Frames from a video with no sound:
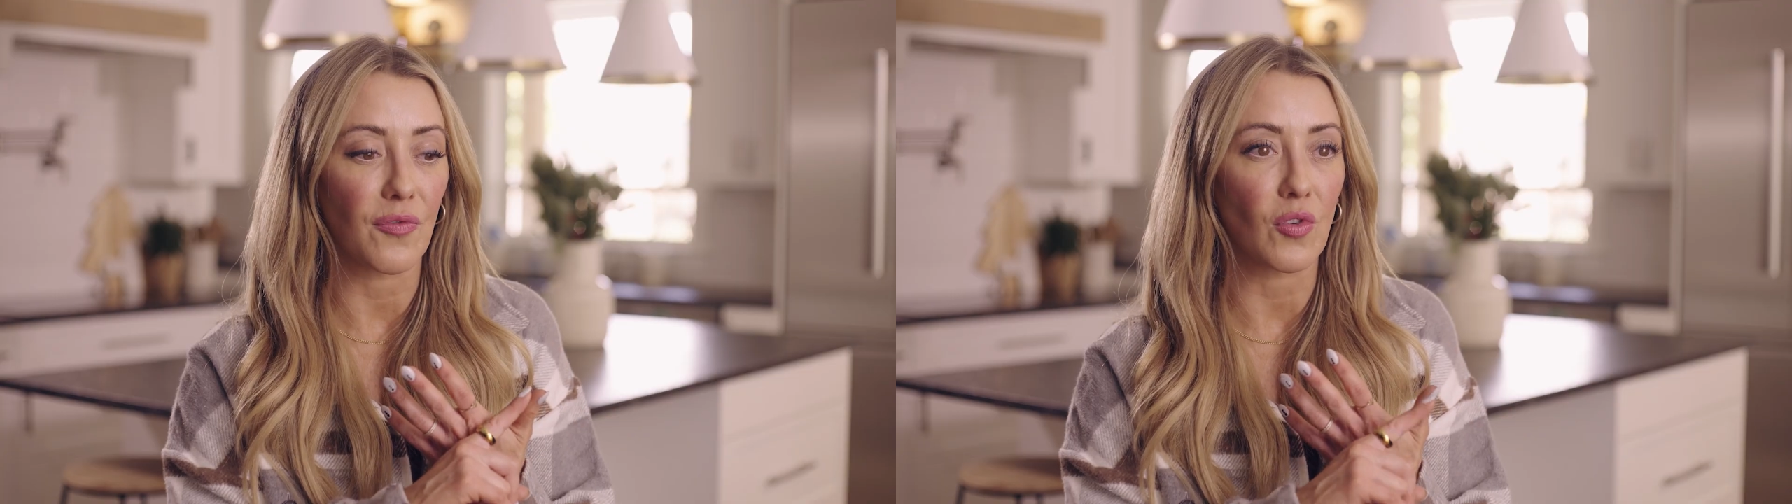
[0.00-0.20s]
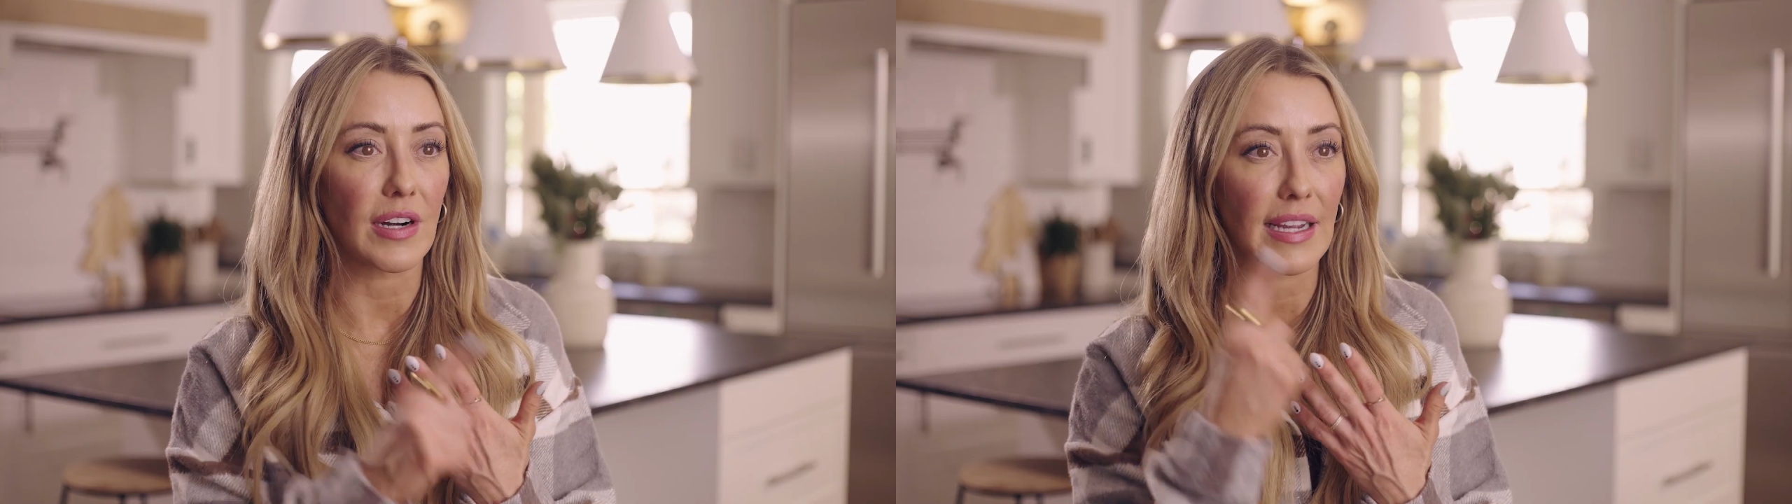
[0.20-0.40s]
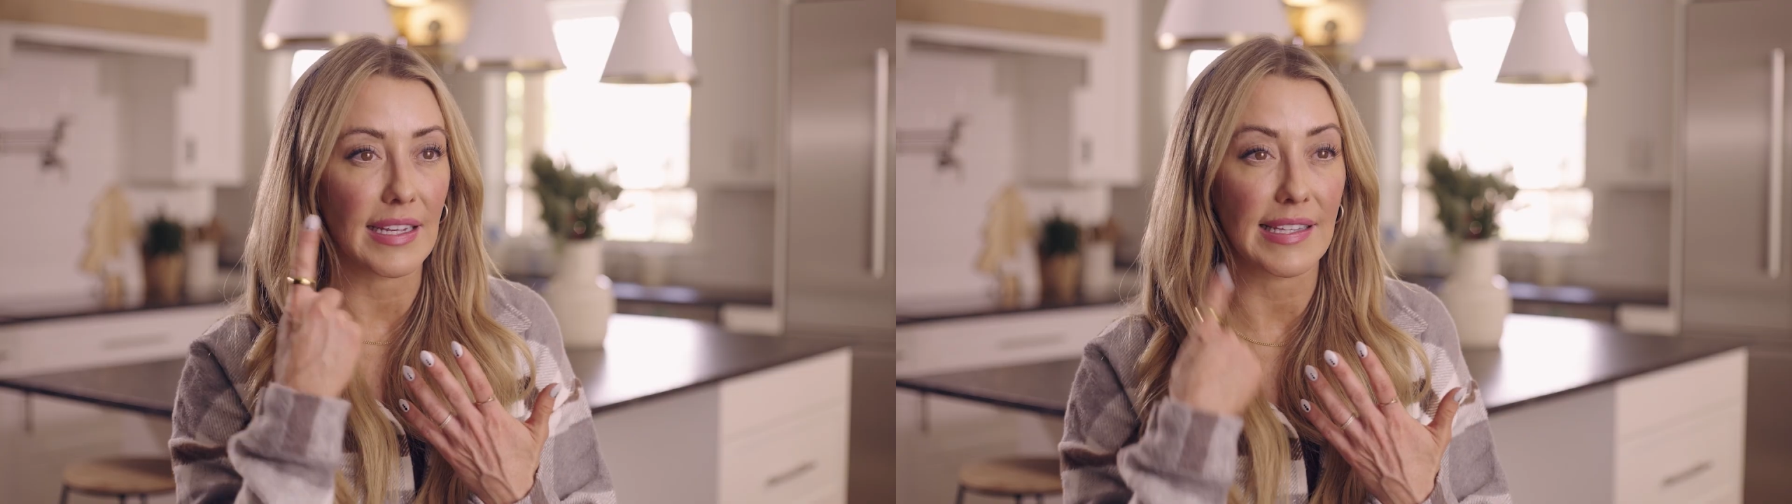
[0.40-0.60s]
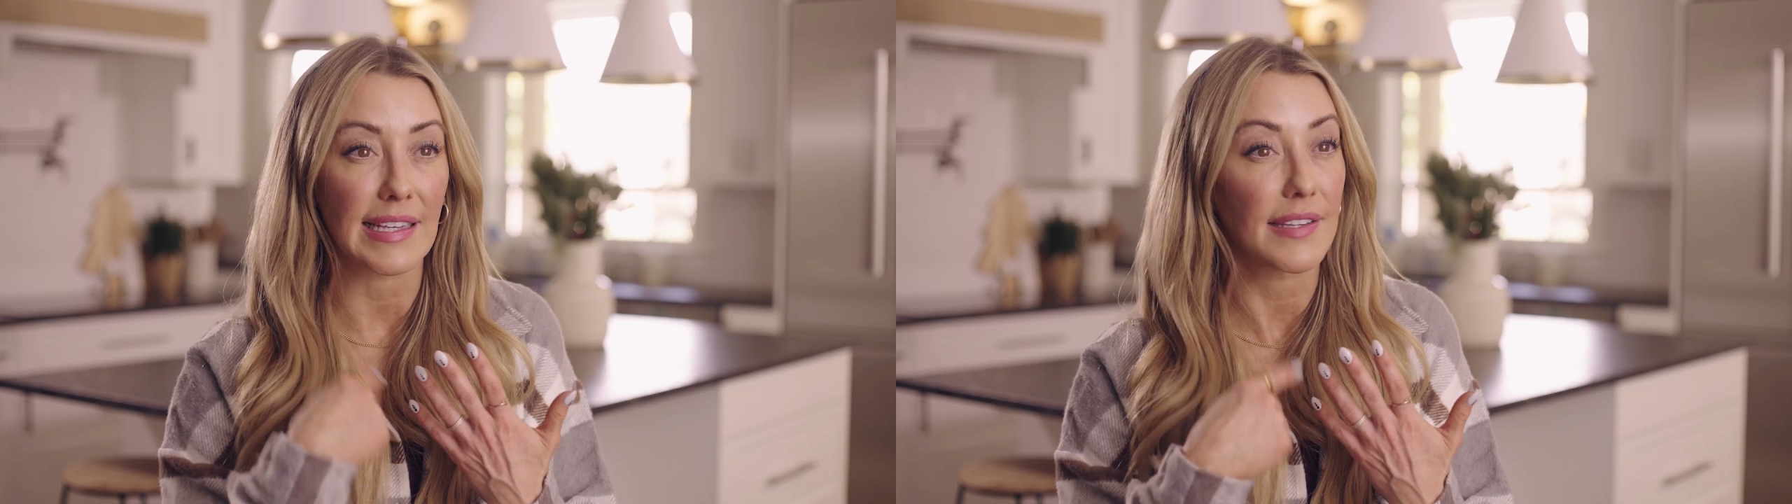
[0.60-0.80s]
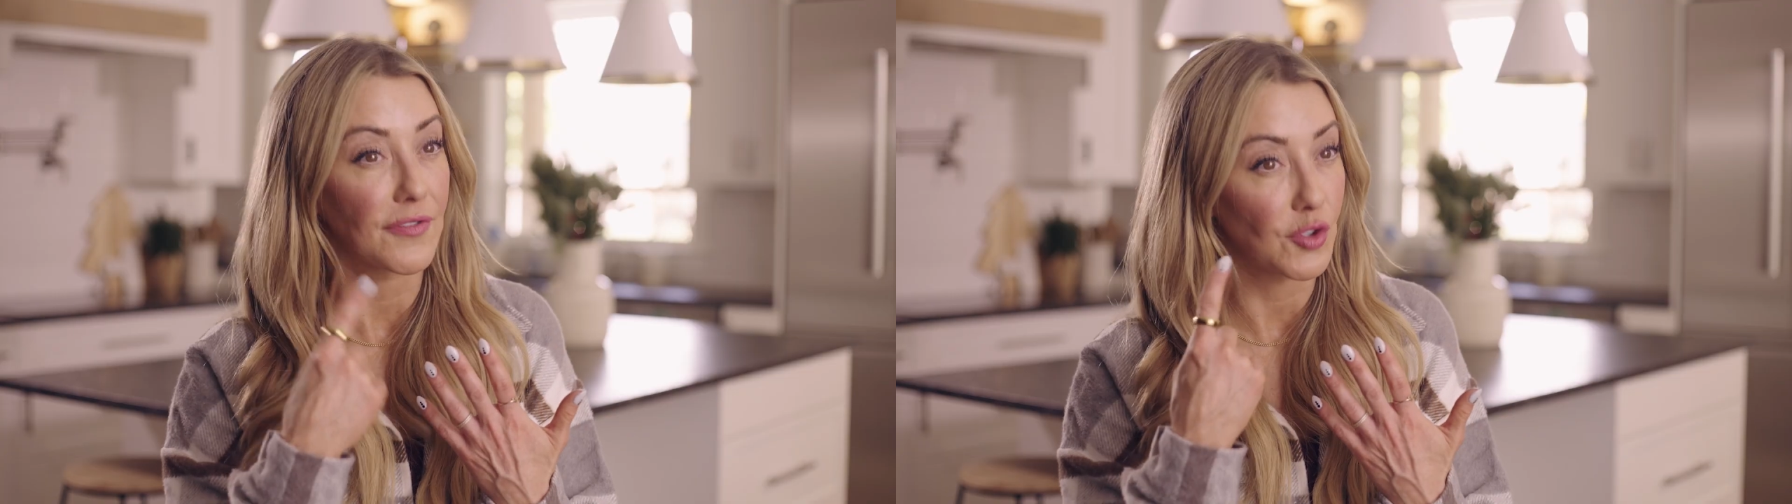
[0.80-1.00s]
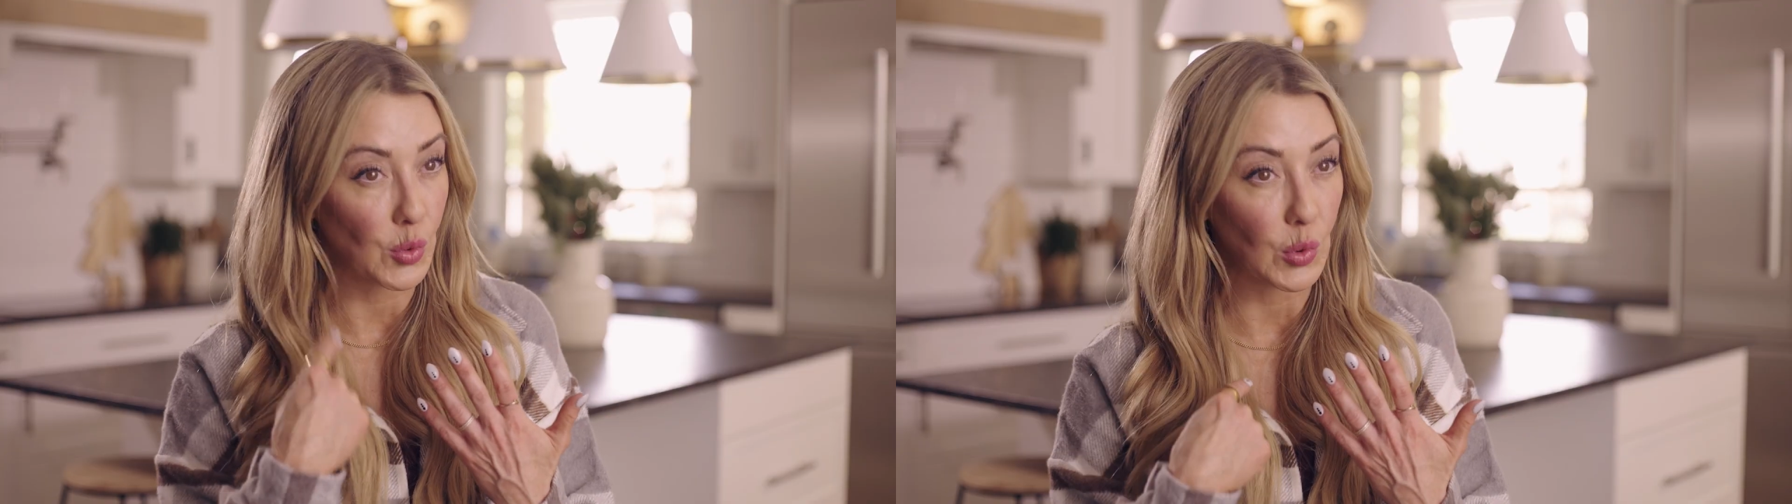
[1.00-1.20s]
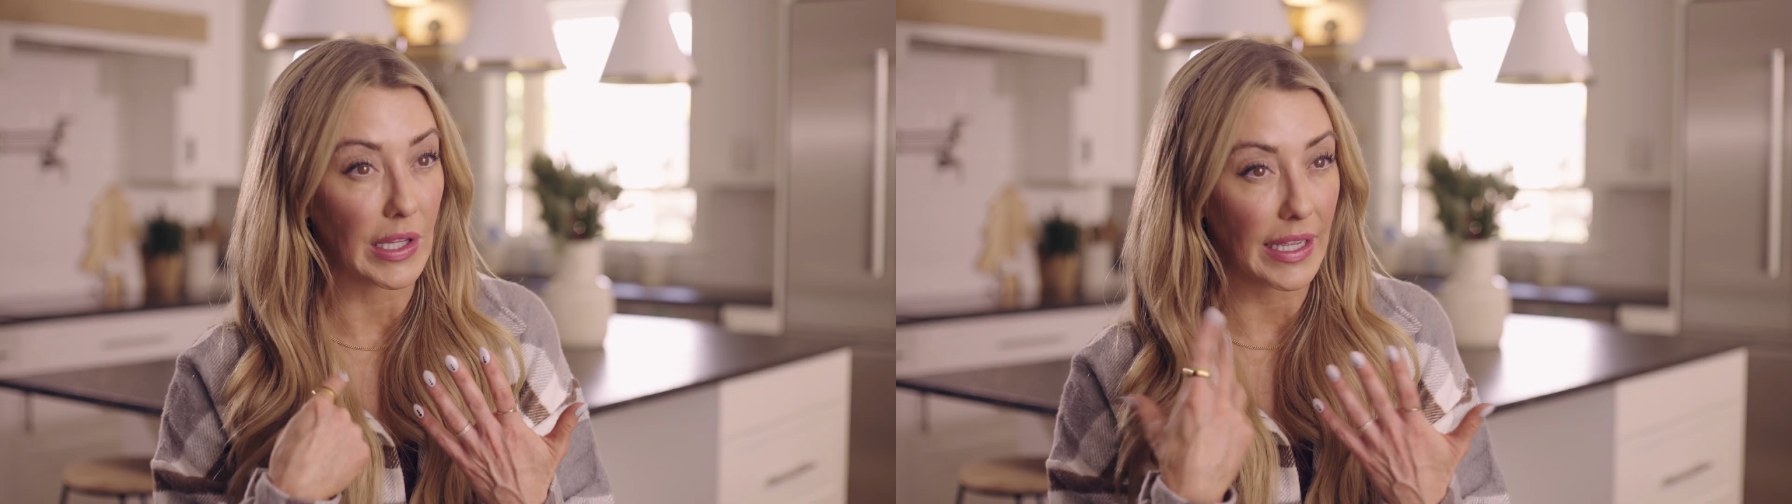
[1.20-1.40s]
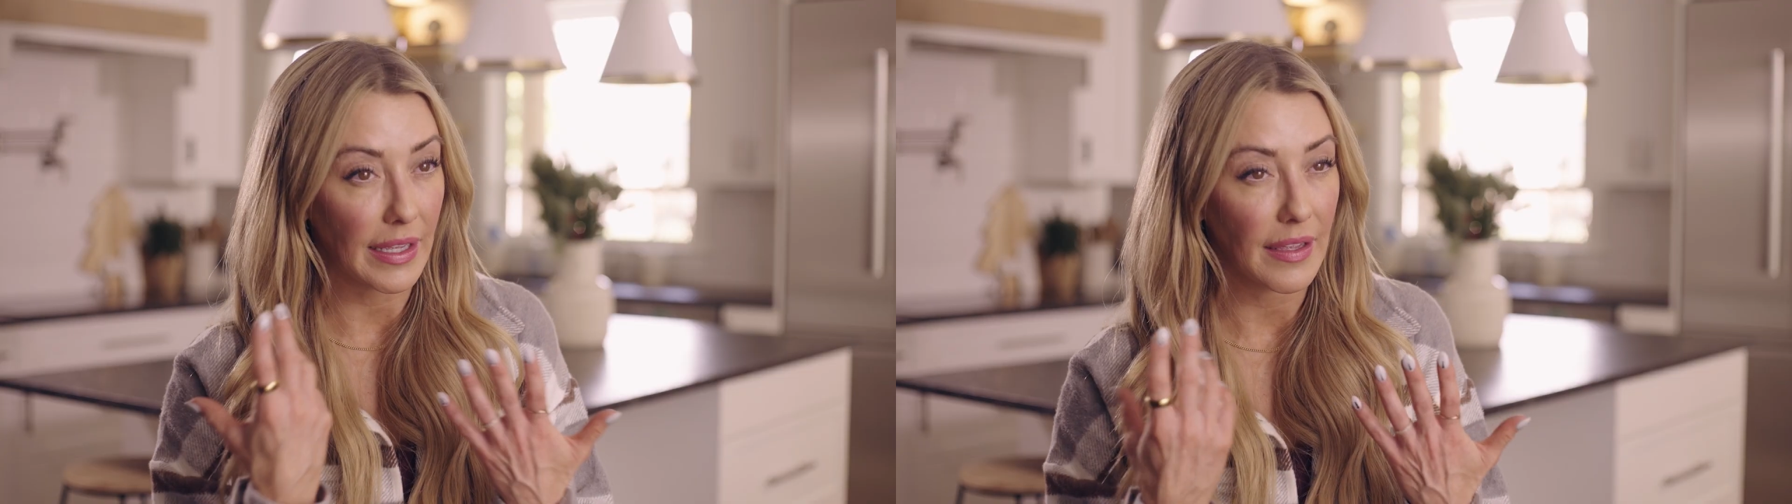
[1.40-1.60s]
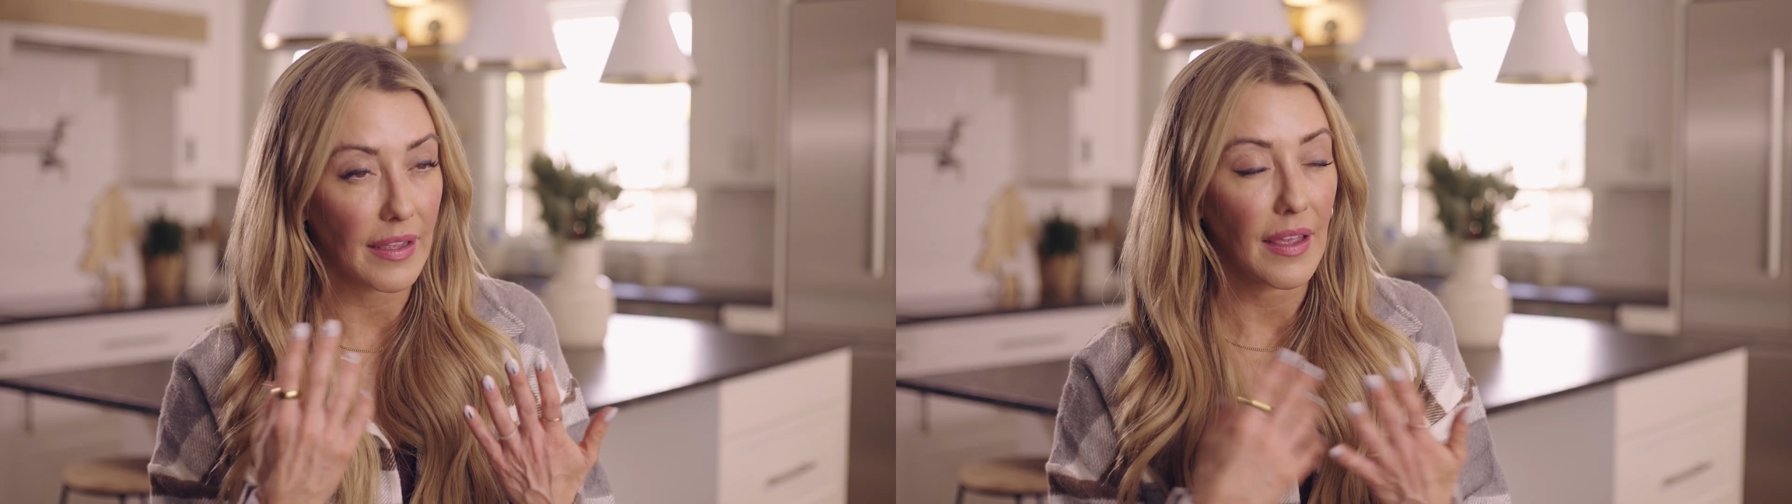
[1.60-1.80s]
for excessive drooling.